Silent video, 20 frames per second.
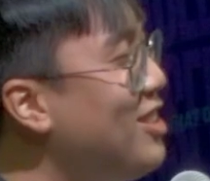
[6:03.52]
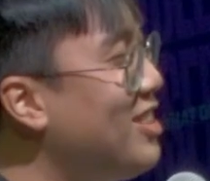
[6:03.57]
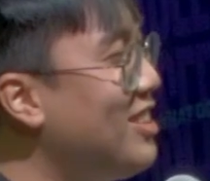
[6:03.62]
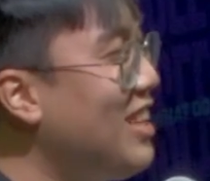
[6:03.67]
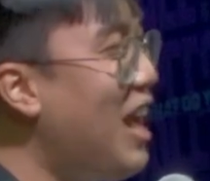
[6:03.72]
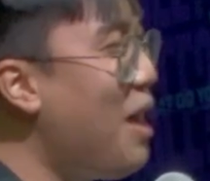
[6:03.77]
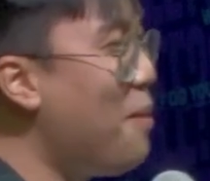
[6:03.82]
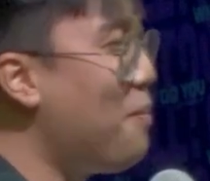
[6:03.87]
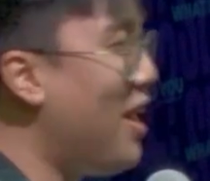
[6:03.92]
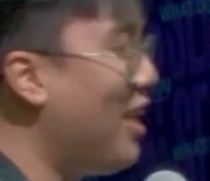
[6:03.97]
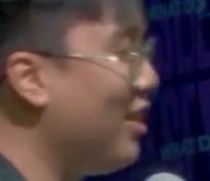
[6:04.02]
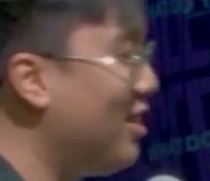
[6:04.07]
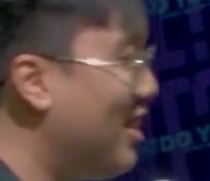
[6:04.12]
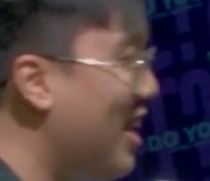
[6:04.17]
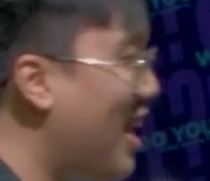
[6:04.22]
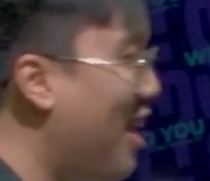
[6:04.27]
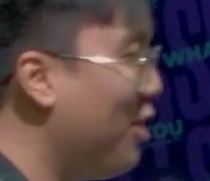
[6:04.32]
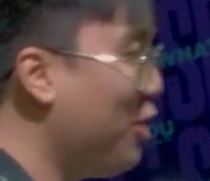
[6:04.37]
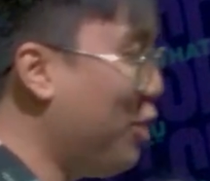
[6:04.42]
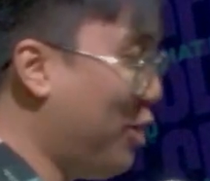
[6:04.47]
time, I
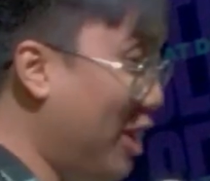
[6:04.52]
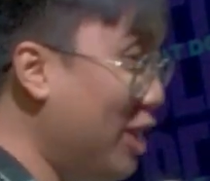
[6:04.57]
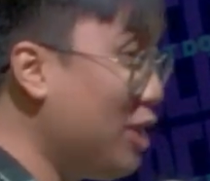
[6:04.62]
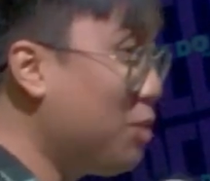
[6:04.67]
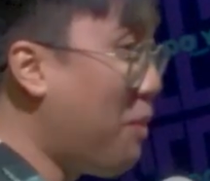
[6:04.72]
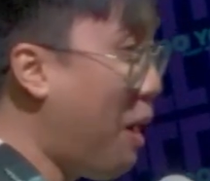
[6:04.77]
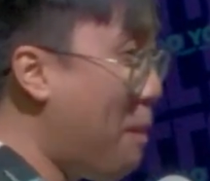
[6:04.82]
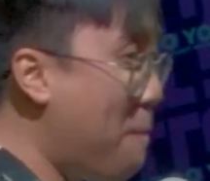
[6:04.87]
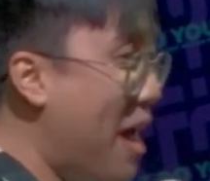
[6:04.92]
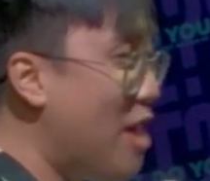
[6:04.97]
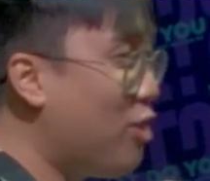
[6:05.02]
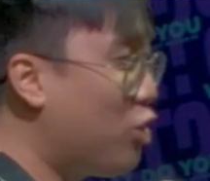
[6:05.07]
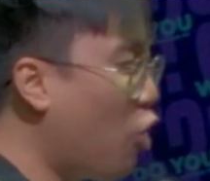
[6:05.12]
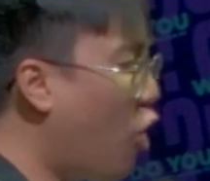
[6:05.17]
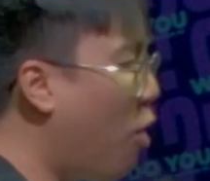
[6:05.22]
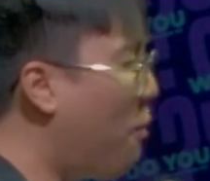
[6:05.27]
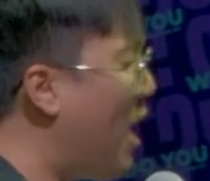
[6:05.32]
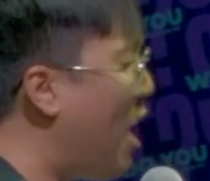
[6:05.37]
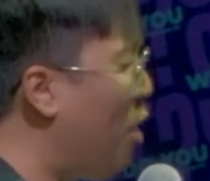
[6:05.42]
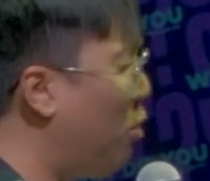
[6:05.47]
tell you, he's my
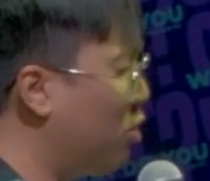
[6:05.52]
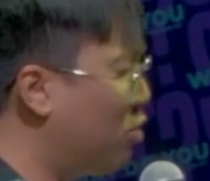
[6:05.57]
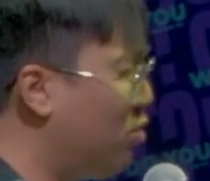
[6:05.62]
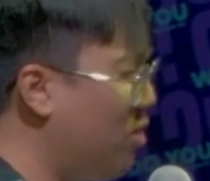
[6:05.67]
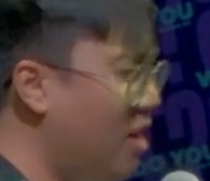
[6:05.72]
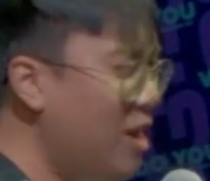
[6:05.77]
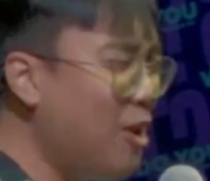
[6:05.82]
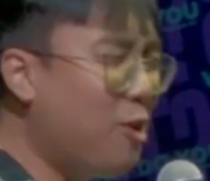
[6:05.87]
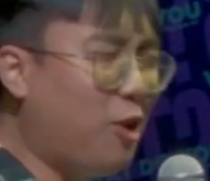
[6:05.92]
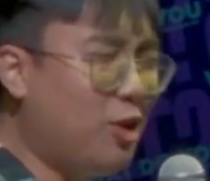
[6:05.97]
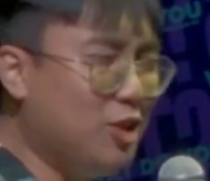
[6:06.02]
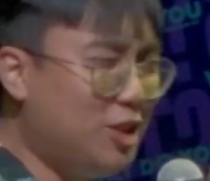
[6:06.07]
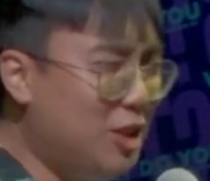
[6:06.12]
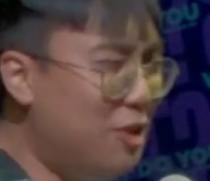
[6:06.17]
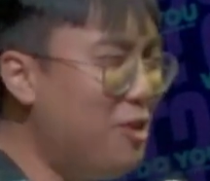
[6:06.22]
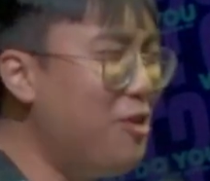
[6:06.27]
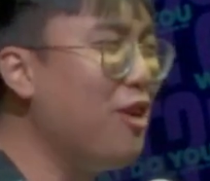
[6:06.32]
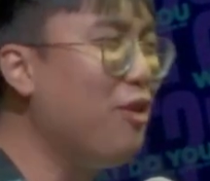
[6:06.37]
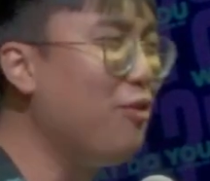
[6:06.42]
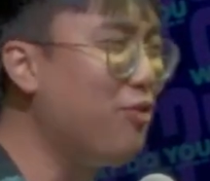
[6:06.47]
mentor, but I was really
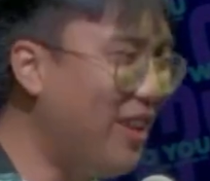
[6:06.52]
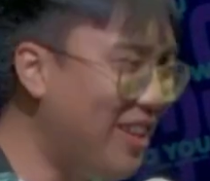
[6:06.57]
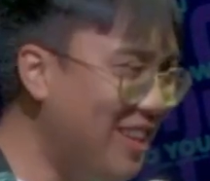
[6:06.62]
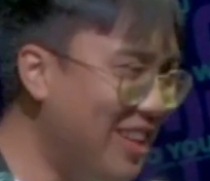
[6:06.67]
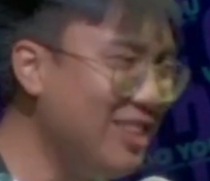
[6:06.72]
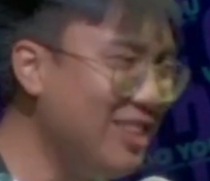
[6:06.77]
considering finding